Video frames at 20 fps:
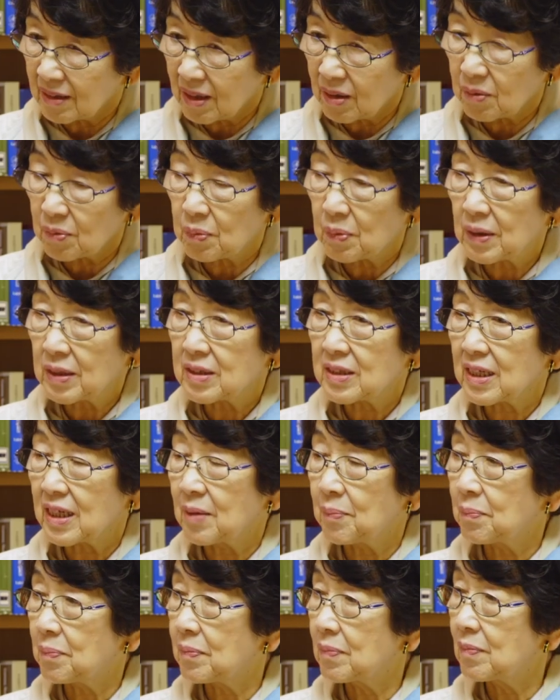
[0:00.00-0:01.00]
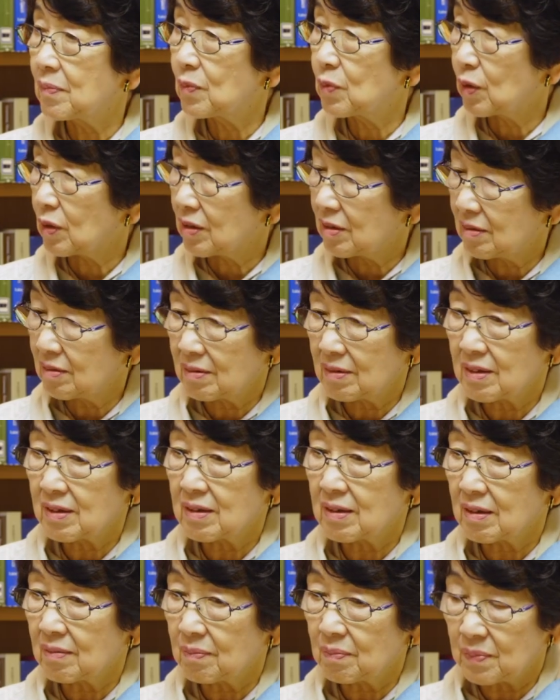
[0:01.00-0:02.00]
dealt with
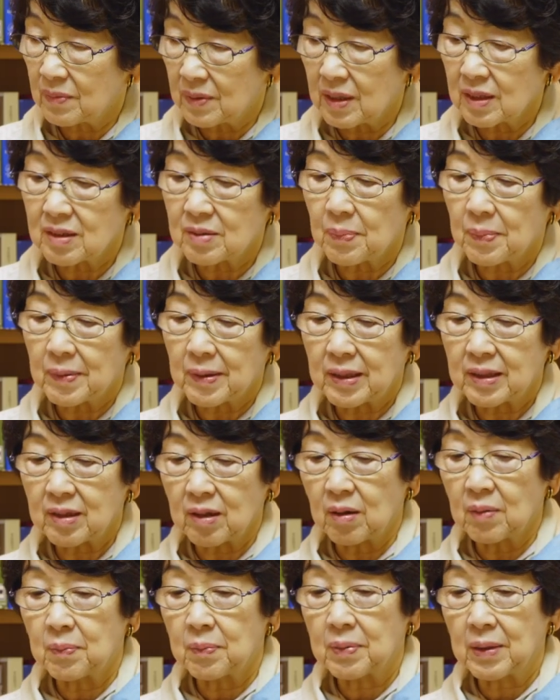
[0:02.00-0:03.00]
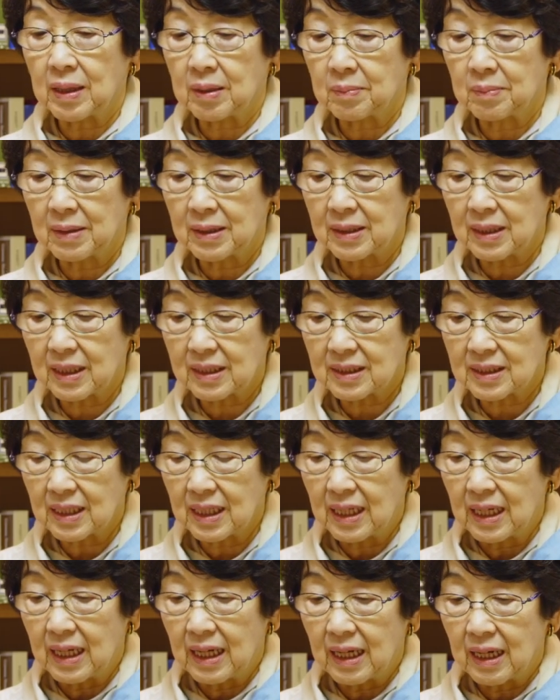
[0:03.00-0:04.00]
in a discipline of
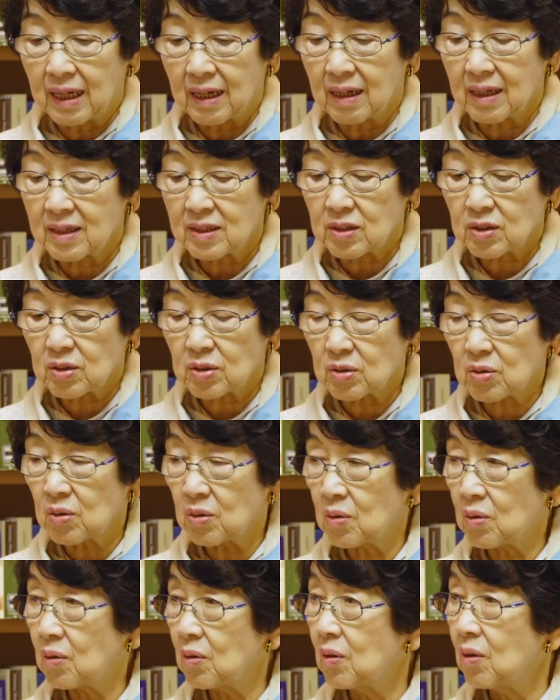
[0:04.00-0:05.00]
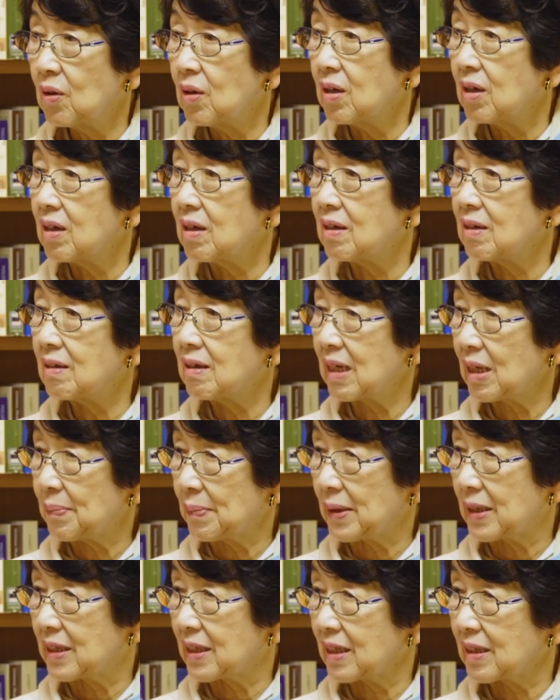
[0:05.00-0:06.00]
pragmatics are so
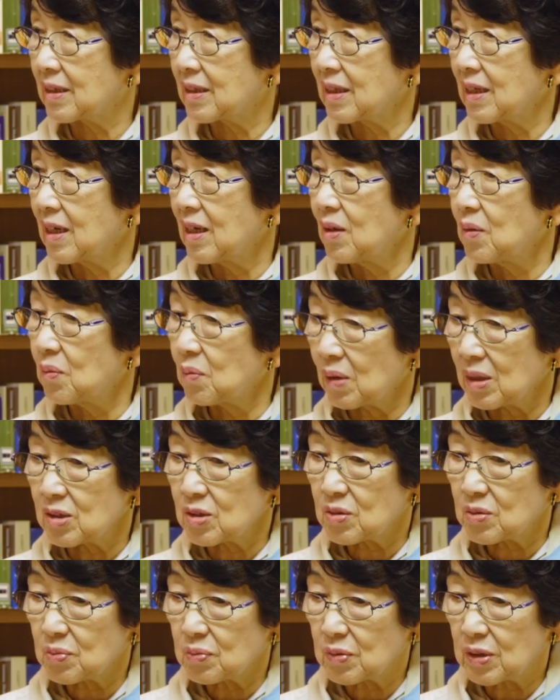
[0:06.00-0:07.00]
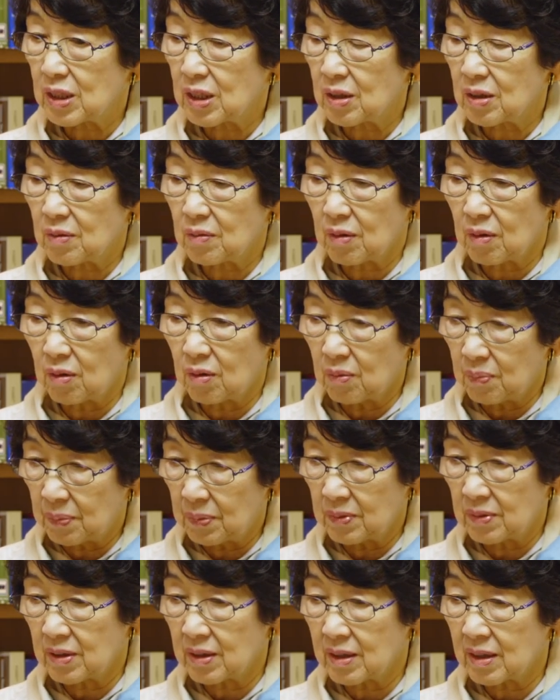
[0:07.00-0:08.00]
limited. Once we
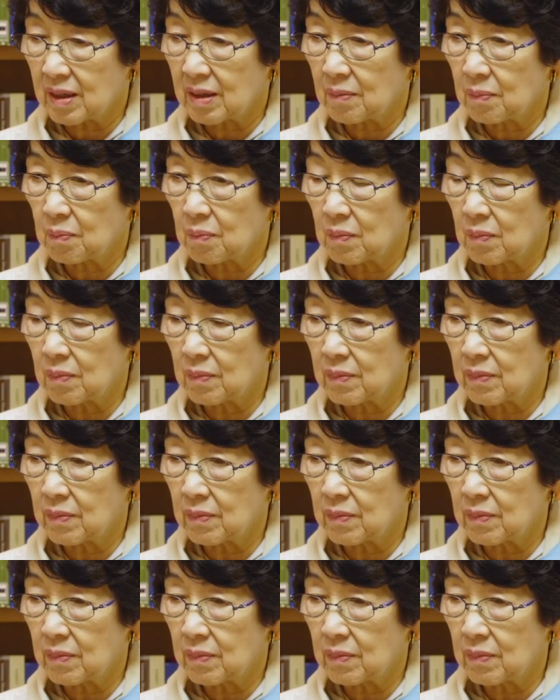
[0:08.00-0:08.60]
open